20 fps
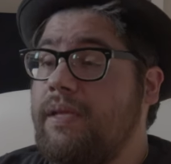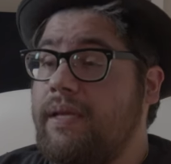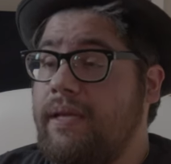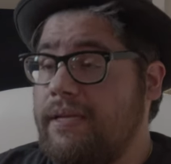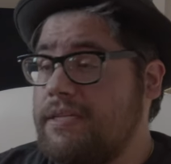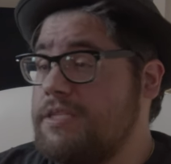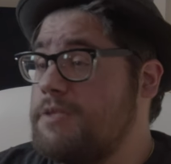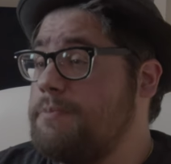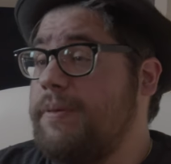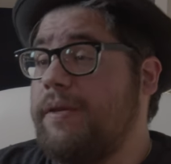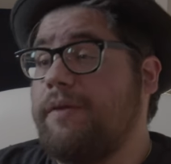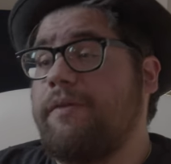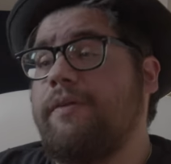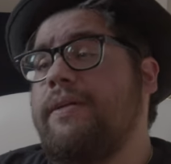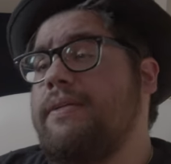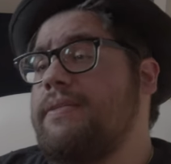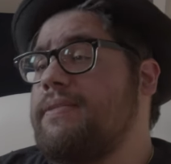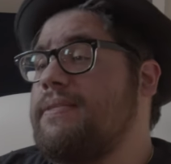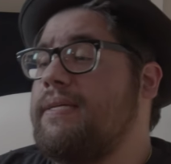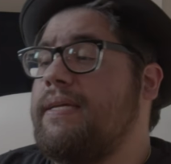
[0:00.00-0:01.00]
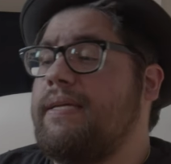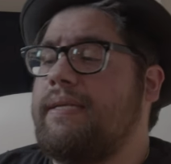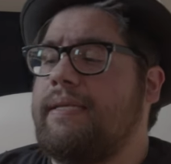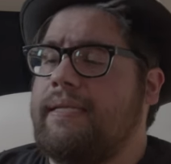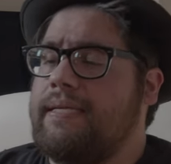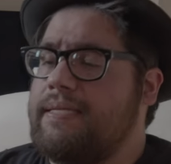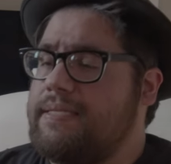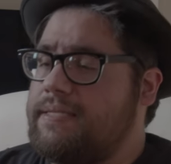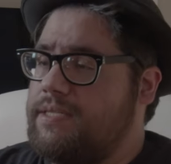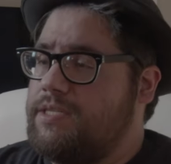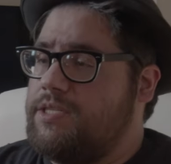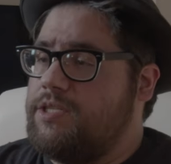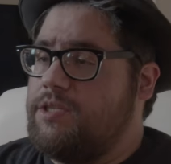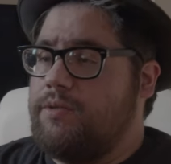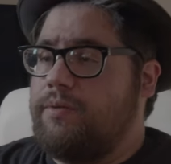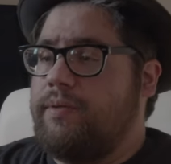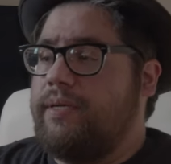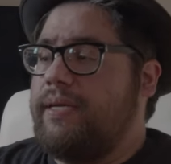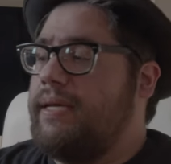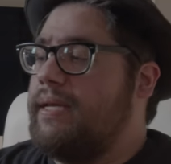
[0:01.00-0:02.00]
experience it, listen
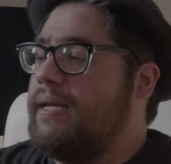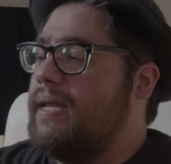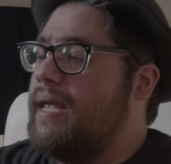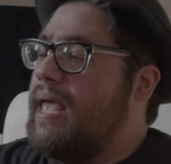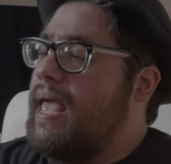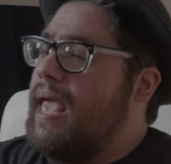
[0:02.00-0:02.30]
to it,